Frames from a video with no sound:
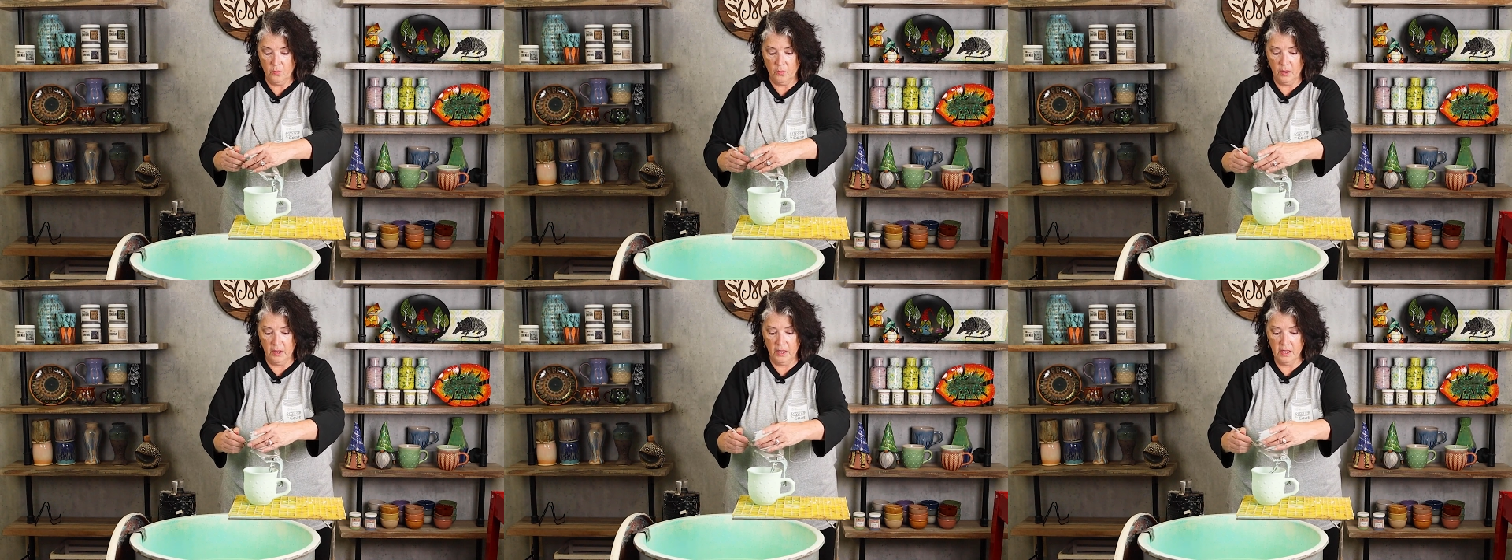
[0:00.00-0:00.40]

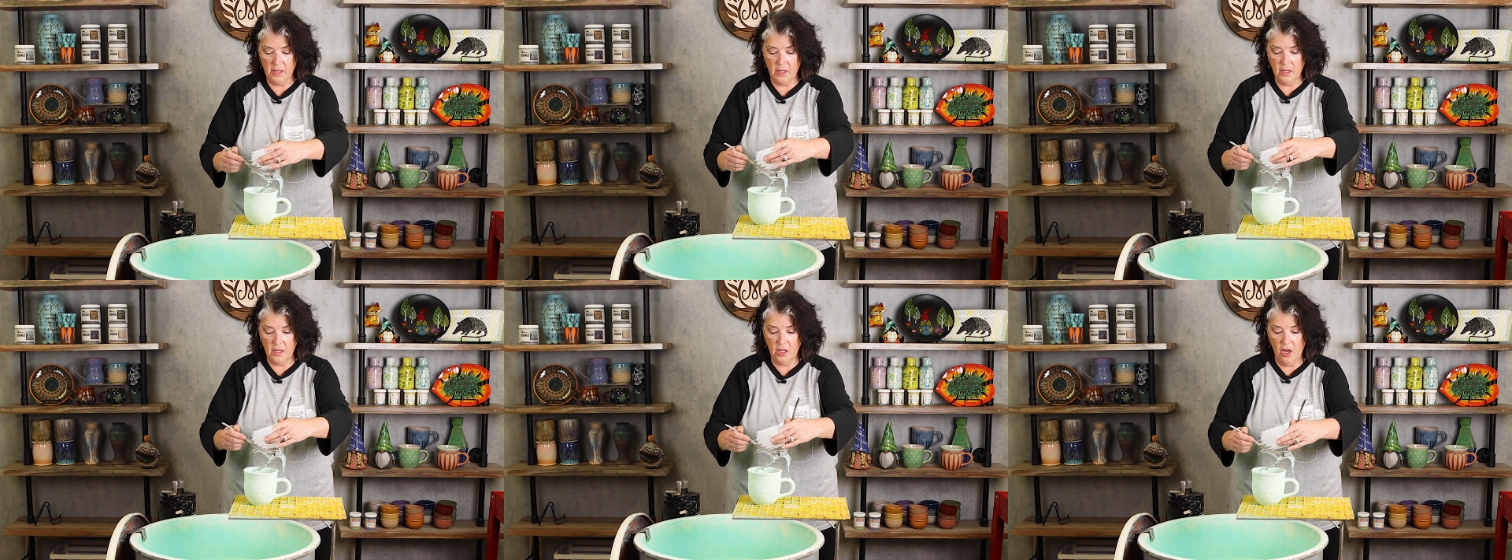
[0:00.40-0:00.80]

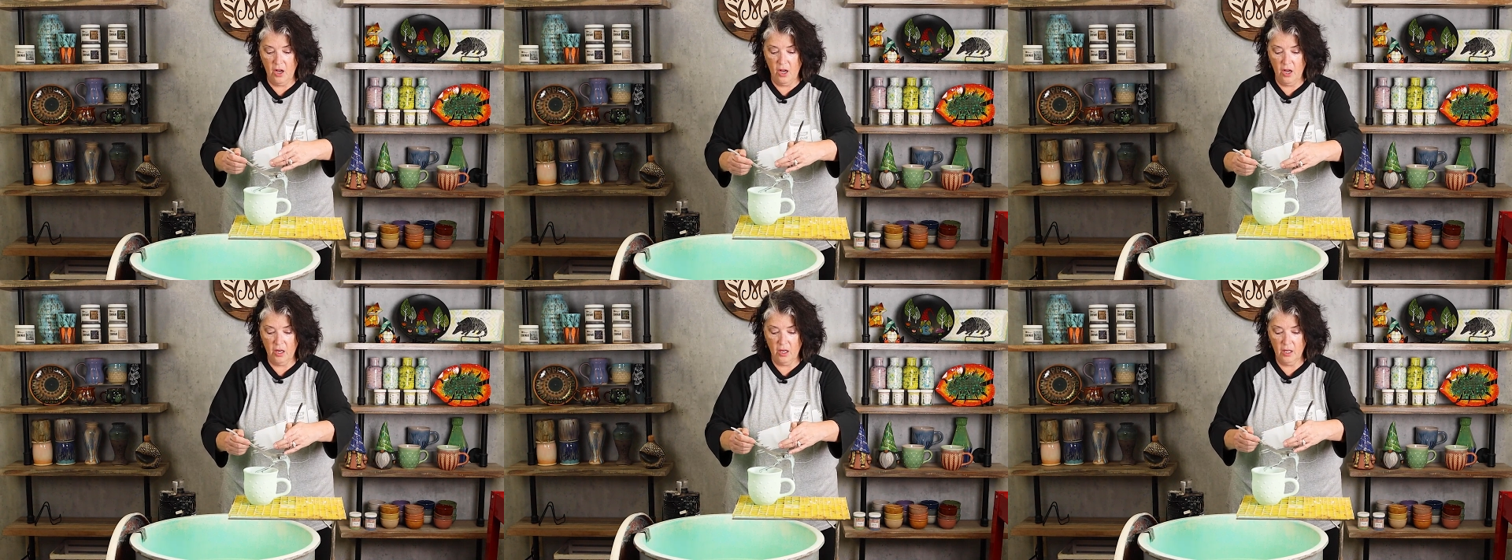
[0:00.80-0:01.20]
release the
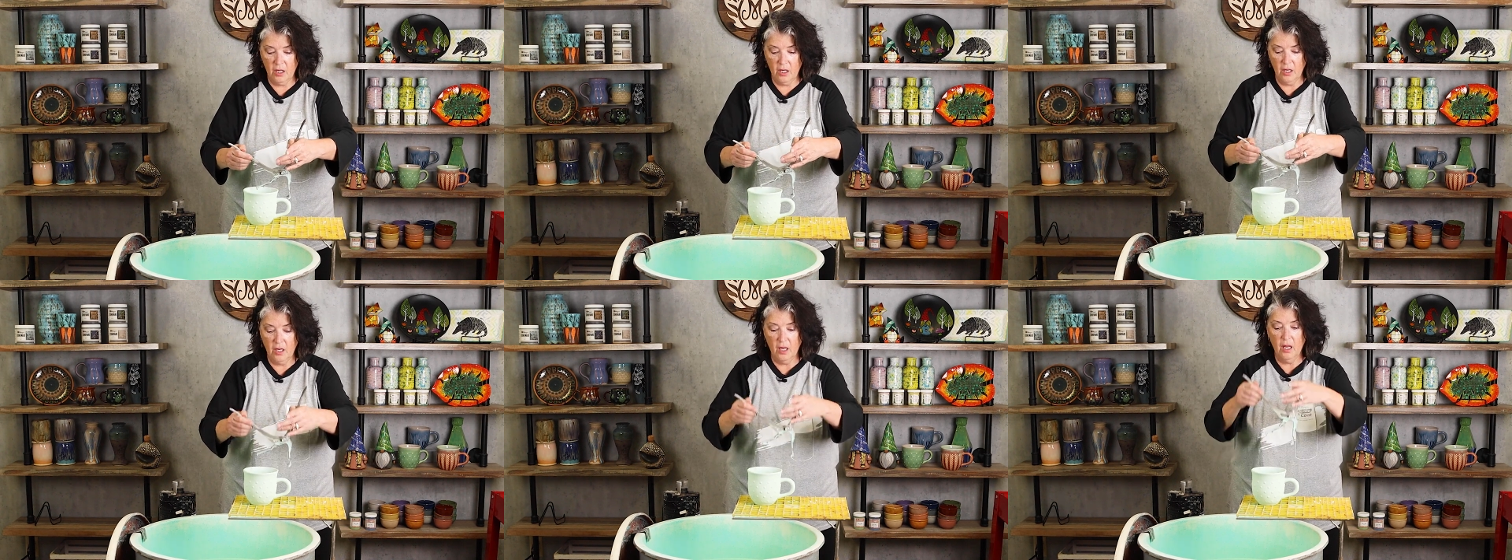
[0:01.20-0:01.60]
tong,
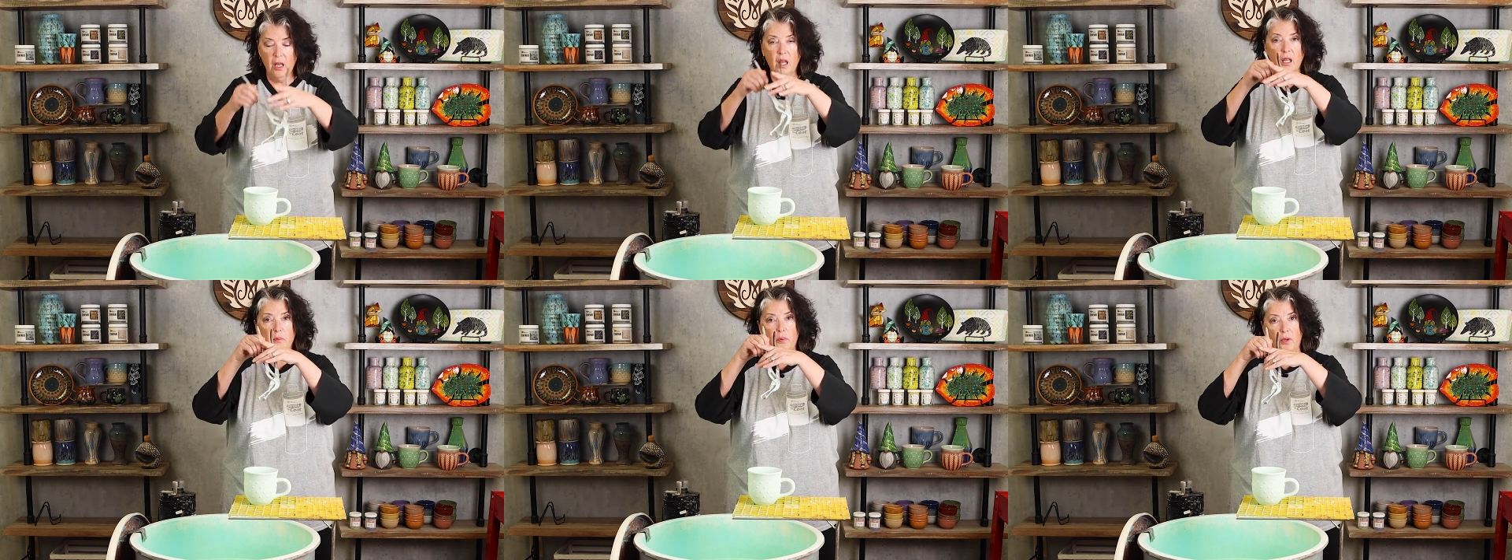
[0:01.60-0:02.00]

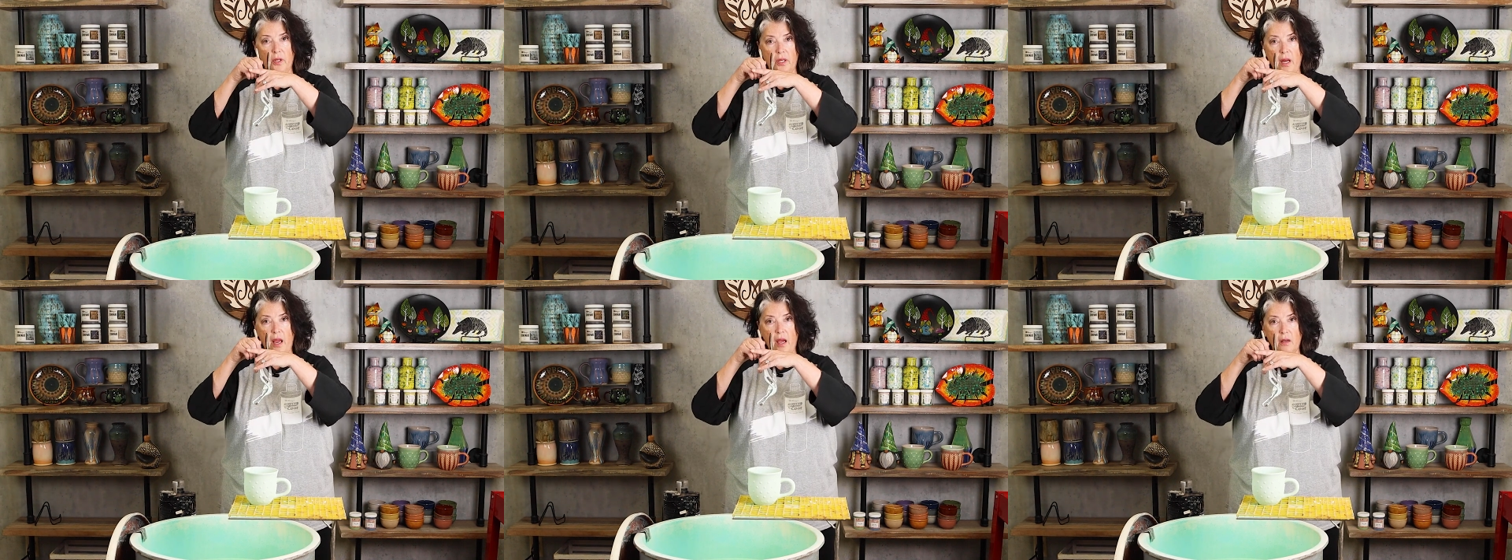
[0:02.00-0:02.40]
and
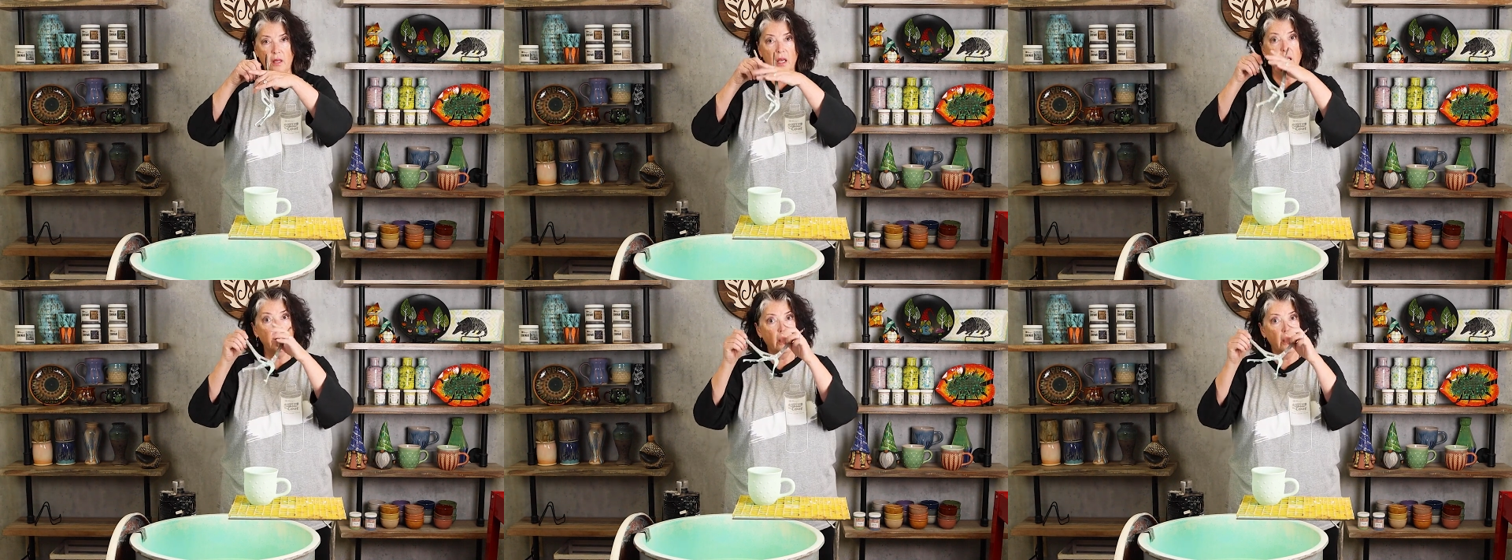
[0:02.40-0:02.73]
pull it out.